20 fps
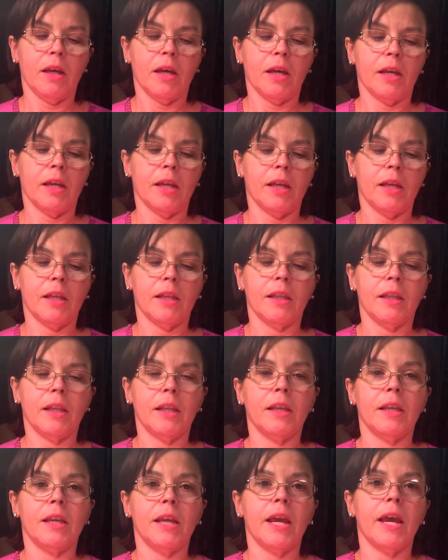and
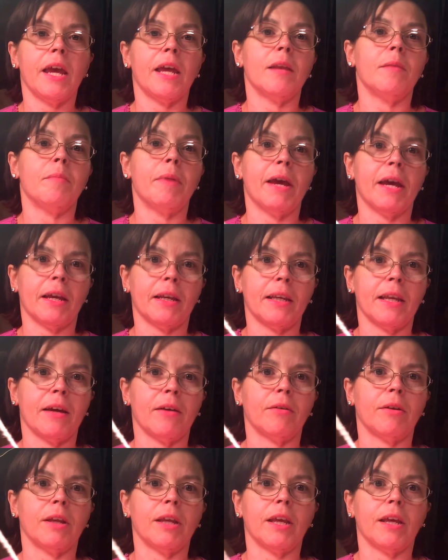then you head back
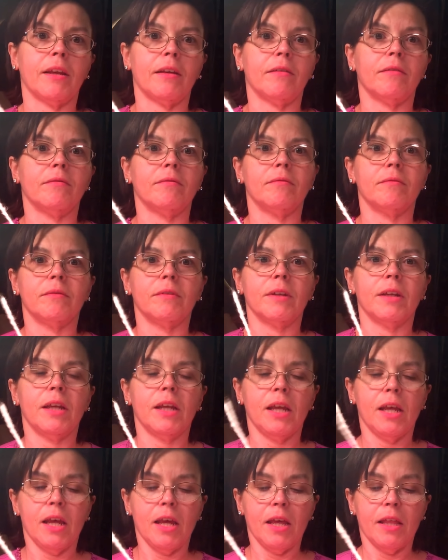down again.
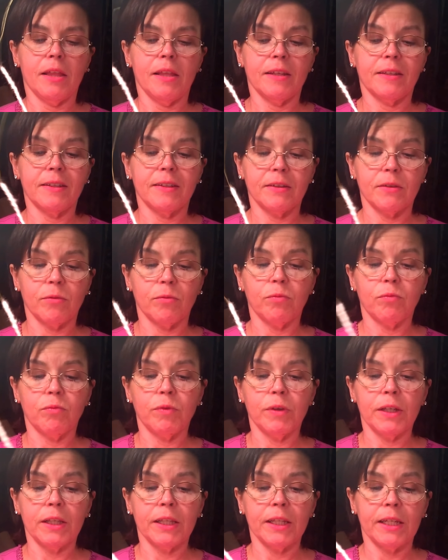This is
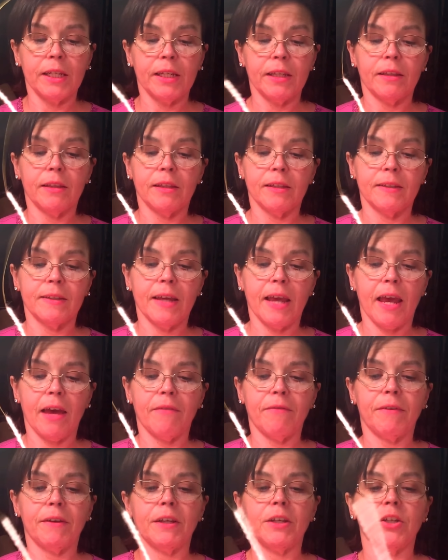this
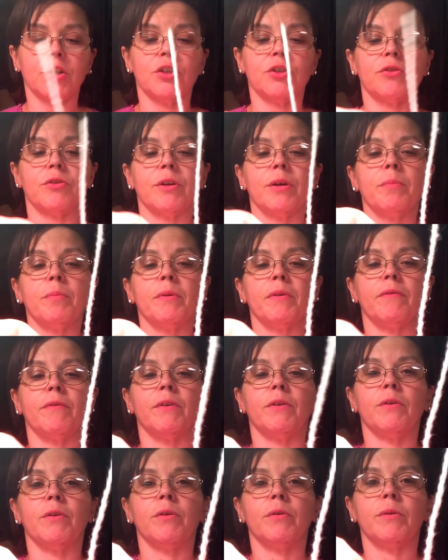½ inch strip, if
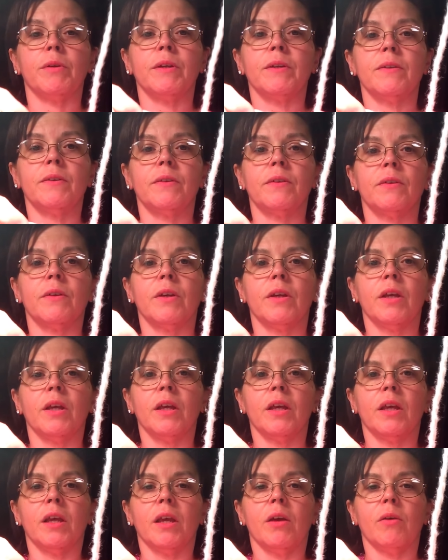you notice,
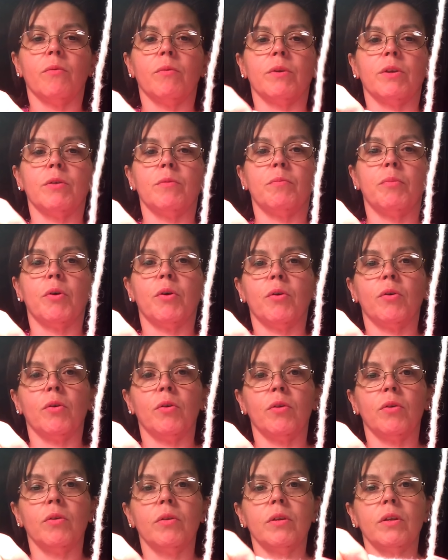when you
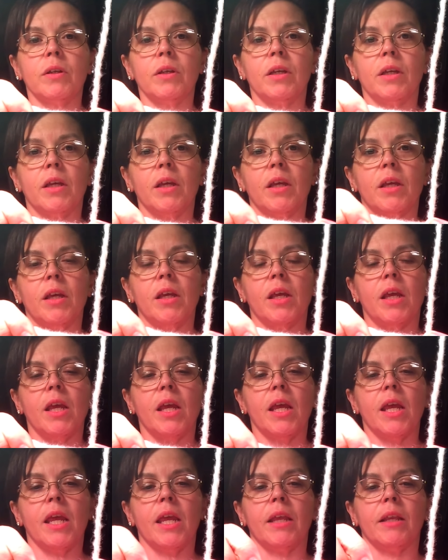pull,
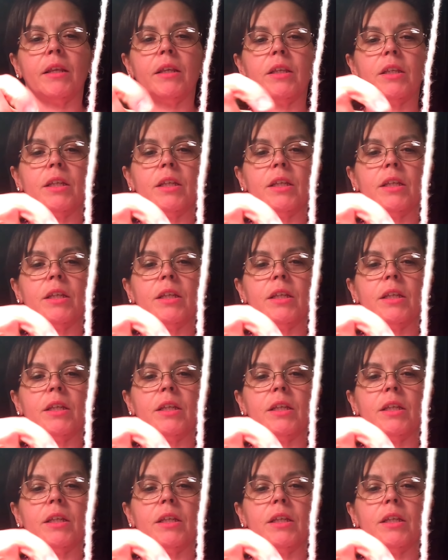it